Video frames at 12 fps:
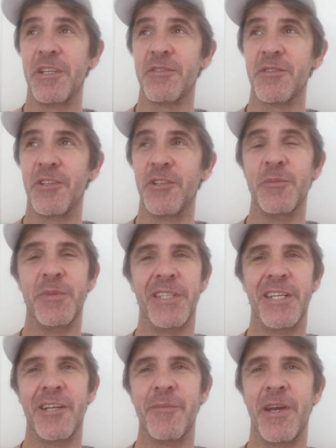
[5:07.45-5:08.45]
It was really good, but
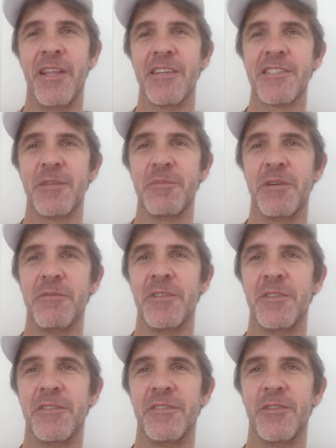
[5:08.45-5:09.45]
then I made that slip up
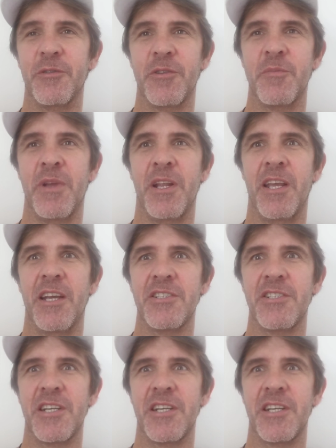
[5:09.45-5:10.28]
thought the medication